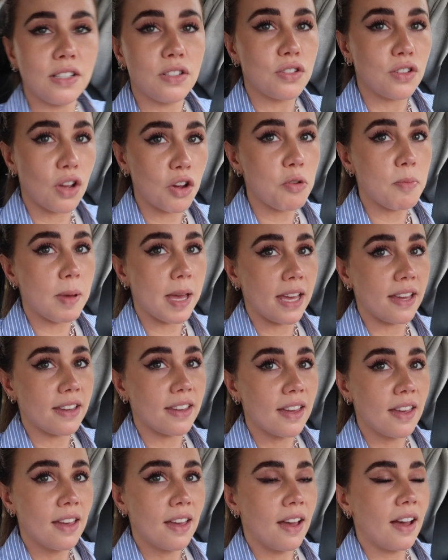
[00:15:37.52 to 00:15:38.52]
it's so big.
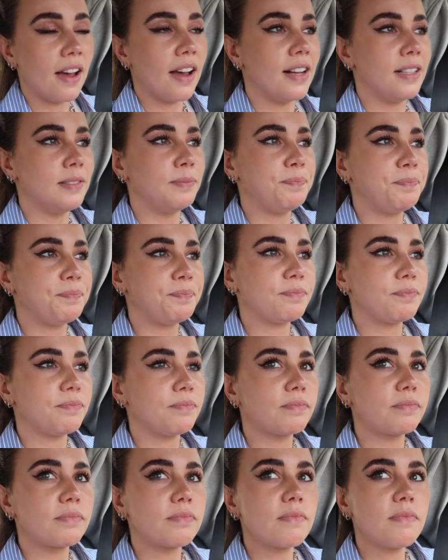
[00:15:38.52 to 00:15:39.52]

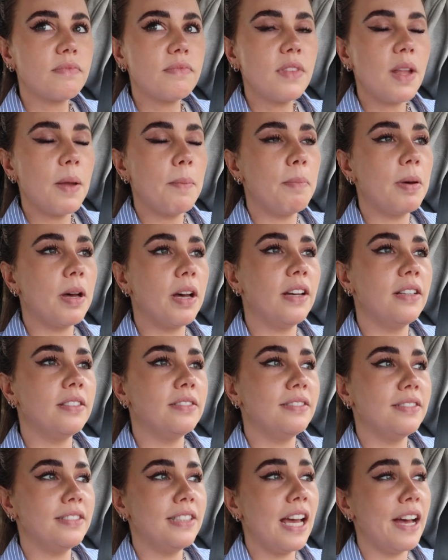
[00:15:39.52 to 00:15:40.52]
But
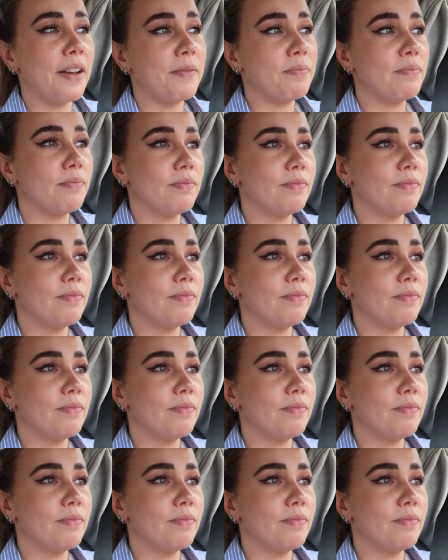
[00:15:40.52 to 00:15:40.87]
yeah,